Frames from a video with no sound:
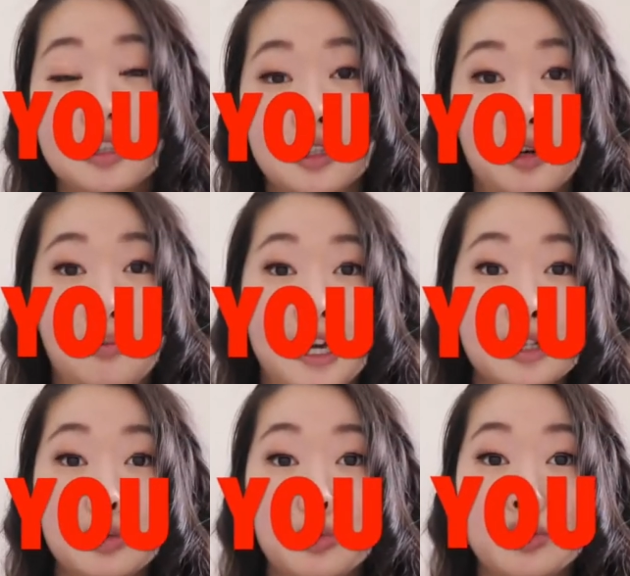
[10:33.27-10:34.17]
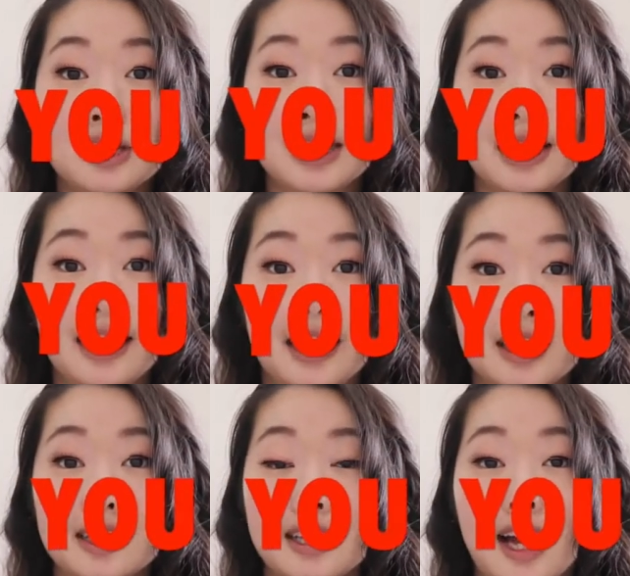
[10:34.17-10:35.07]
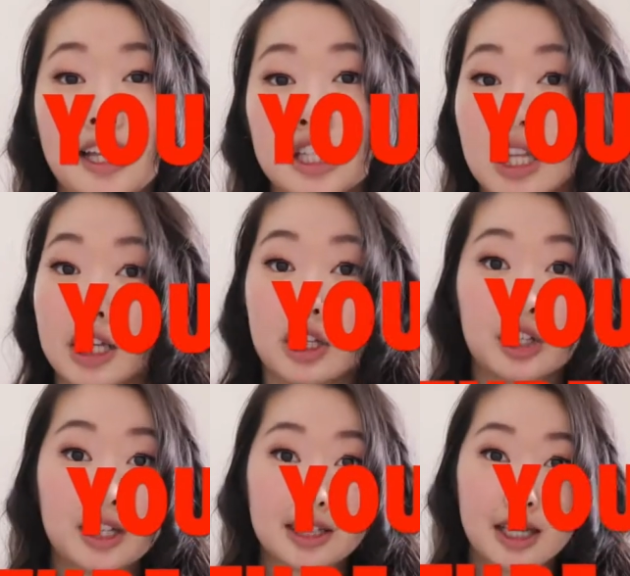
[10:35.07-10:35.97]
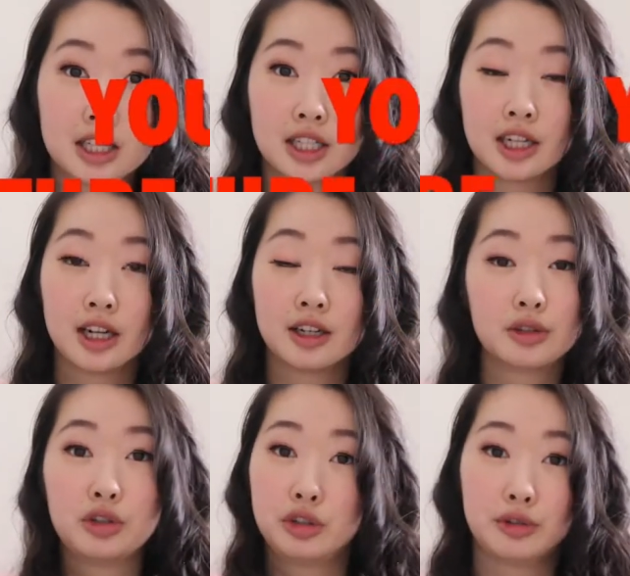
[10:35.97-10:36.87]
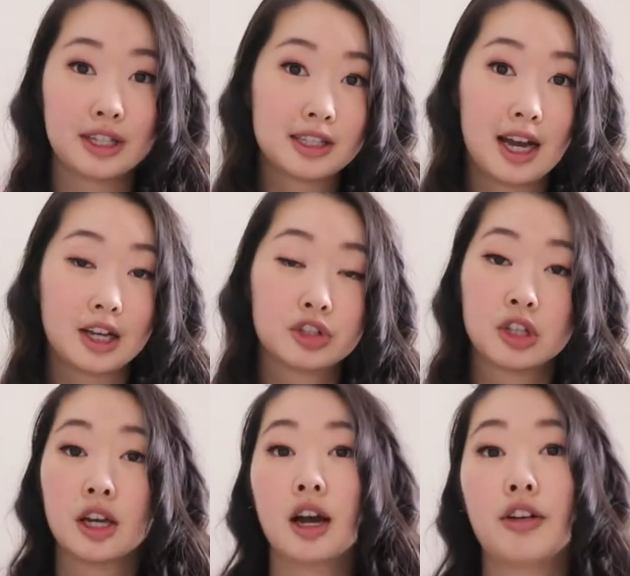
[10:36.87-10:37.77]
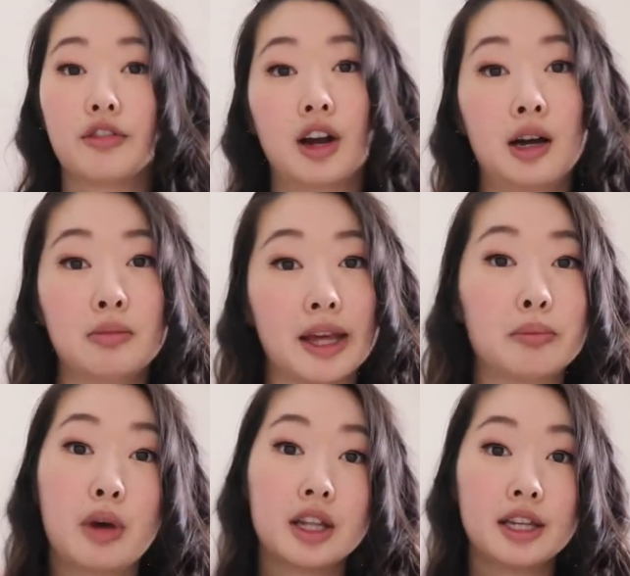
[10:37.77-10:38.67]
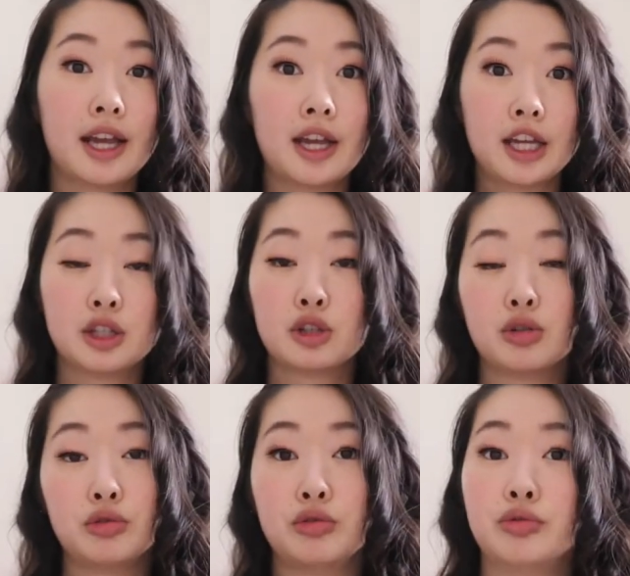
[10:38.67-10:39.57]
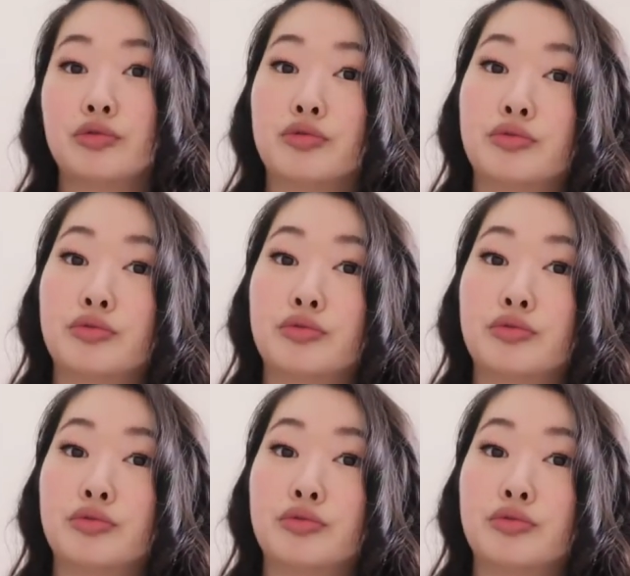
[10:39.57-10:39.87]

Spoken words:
So my school did like a science like learning center tutoring sesh from like Monday to